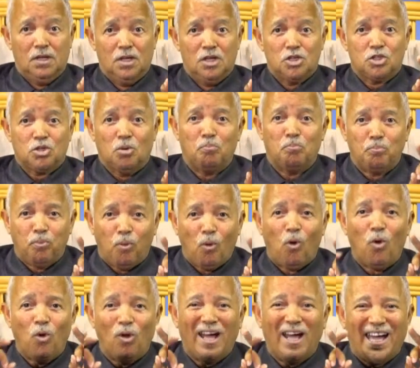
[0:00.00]
So
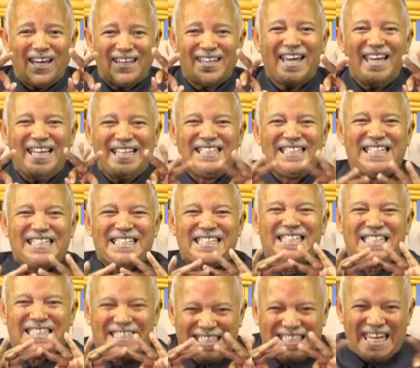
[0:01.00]
Paul had a
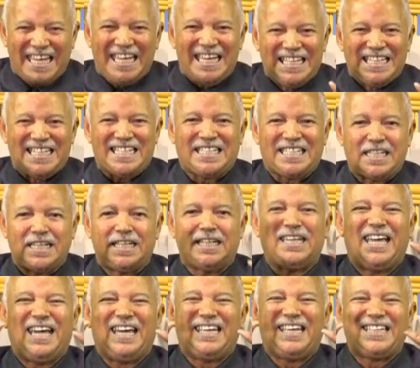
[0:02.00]
distinction
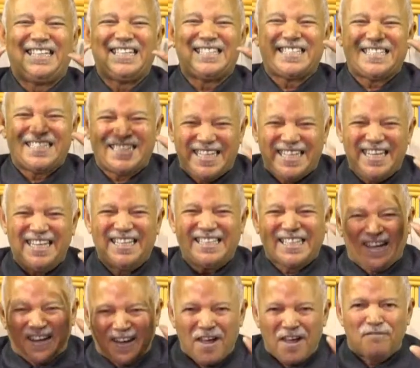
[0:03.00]
and a
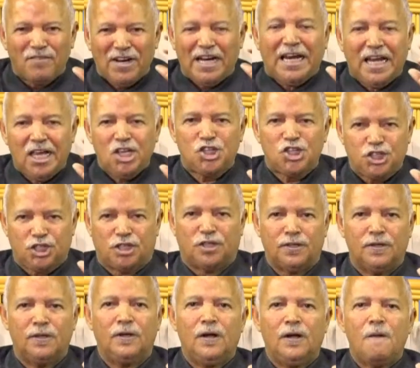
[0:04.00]
distinct
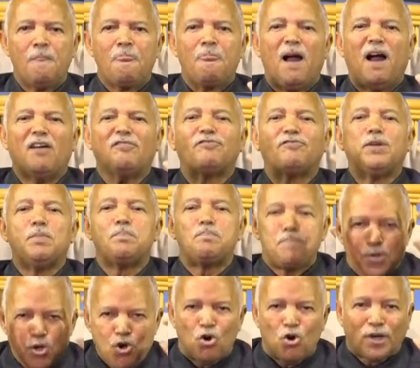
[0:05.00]
revelation of the
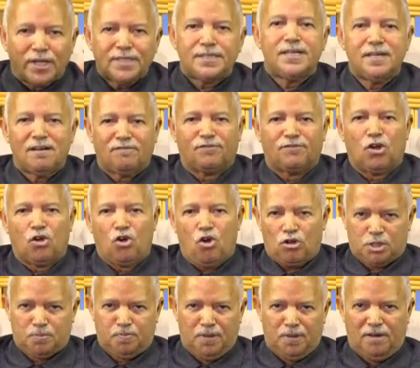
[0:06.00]
purity of the
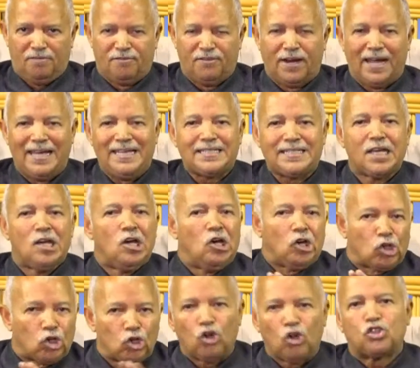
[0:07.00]
gospel of grace,
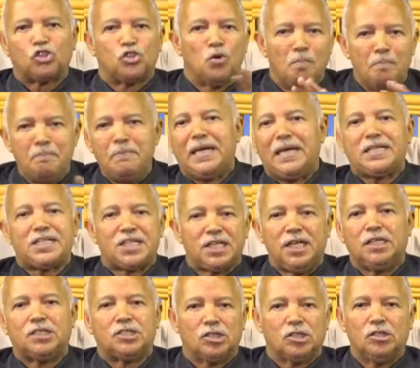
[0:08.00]
not to mix
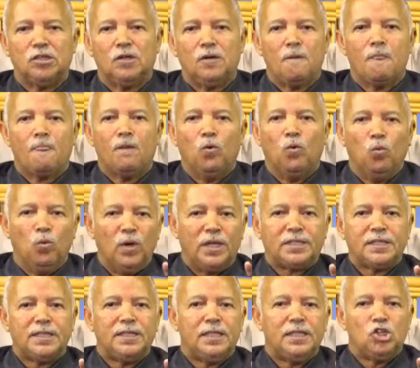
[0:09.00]
it
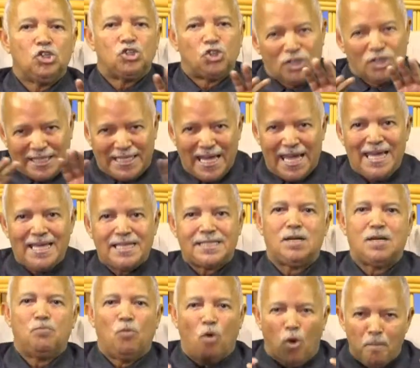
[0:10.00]
with
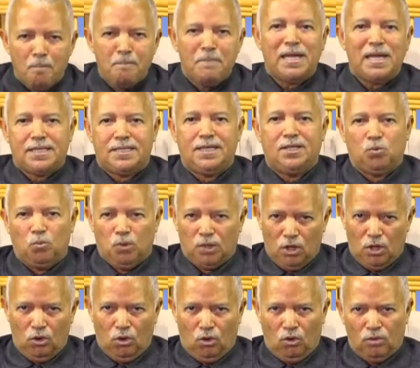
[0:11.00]
Judaism or mix it with
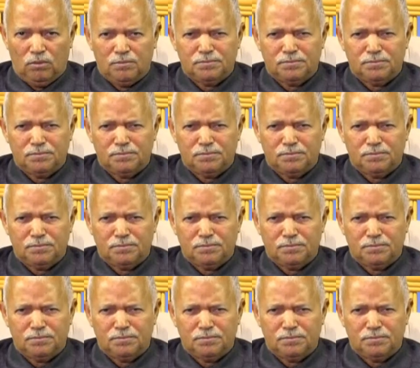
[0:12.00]
the law.